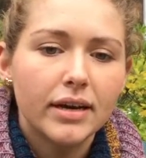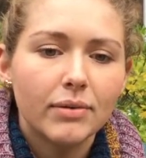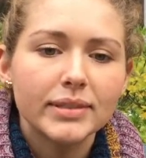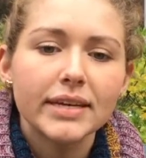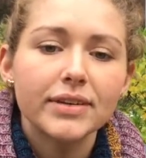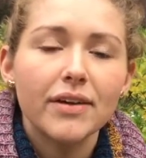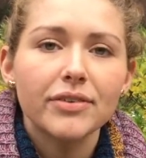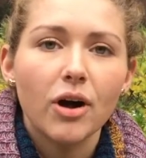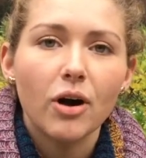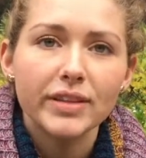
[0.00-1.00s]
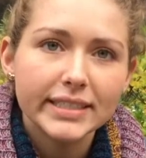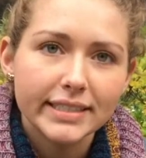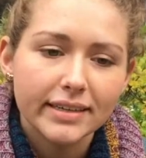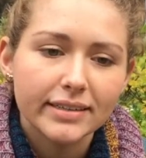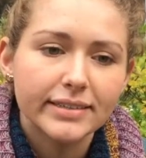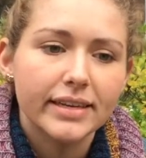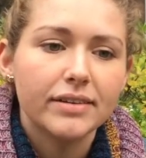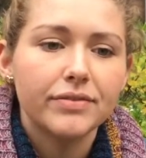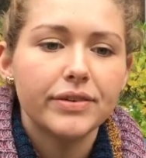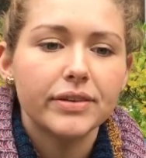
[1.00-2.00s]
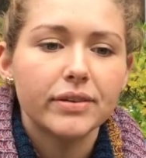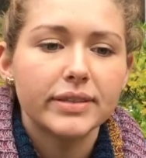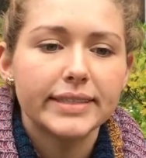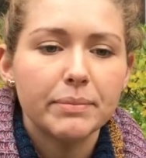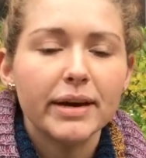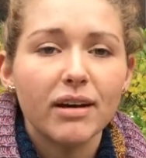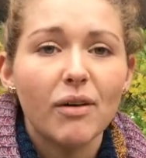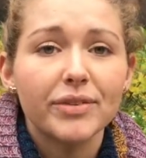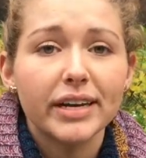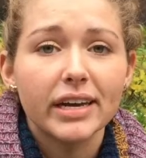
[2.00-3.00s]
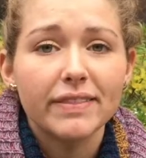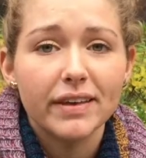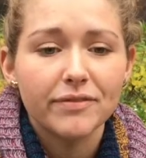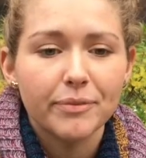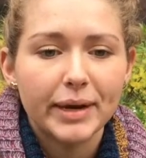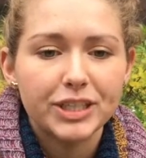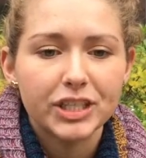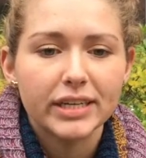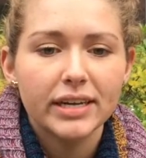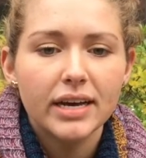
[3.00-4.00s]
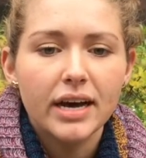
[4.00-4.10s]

Once I've covered all these things and feel semi-confident in the information,